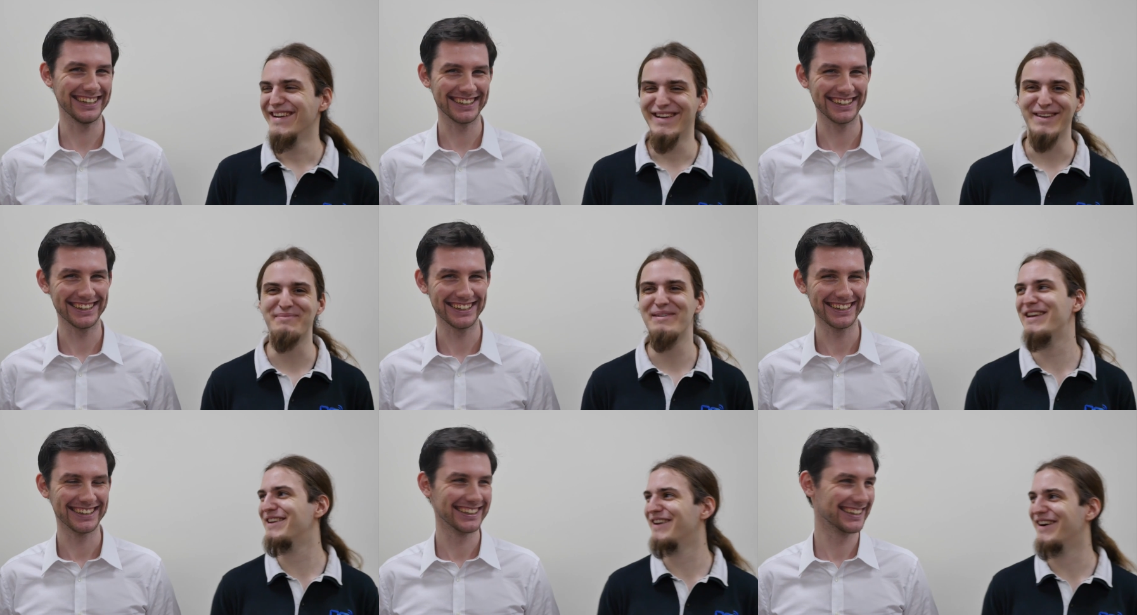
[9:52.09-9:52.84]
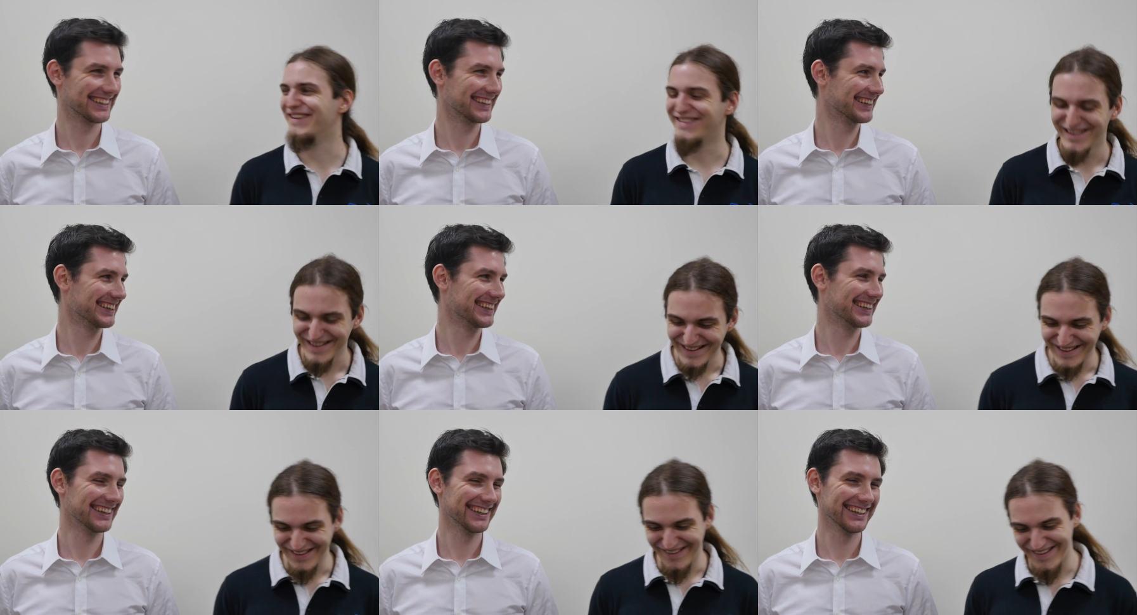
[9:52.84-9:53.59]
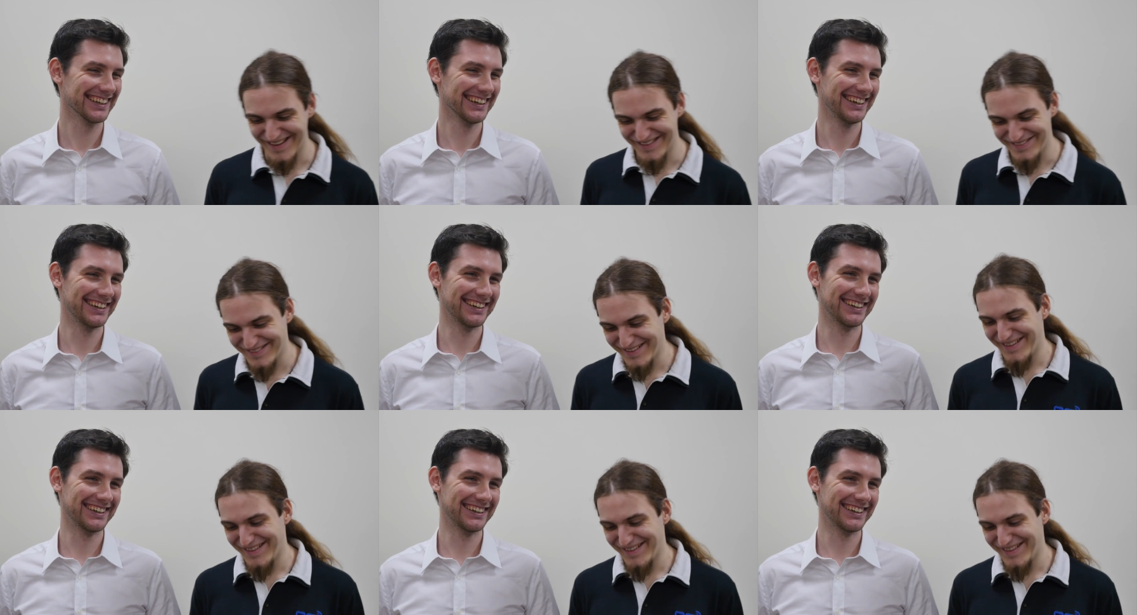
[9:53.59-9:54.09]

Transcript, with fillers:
Speaker 1: you better not. All right.